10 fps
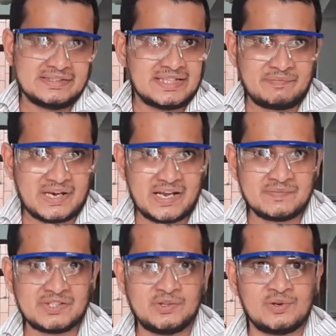
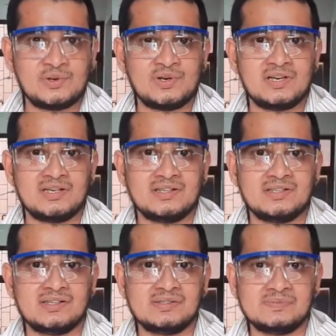sometimes
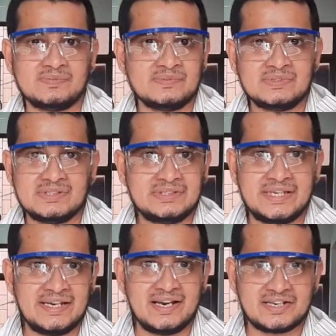your
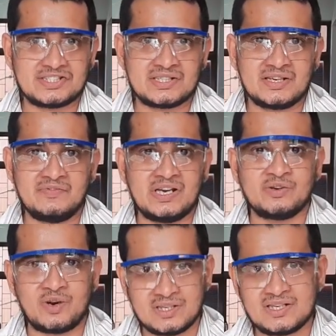senior lecturer will
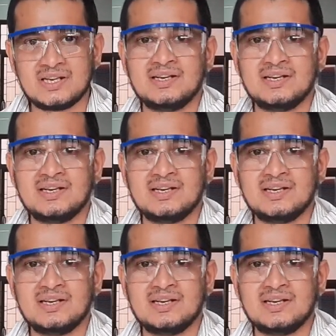not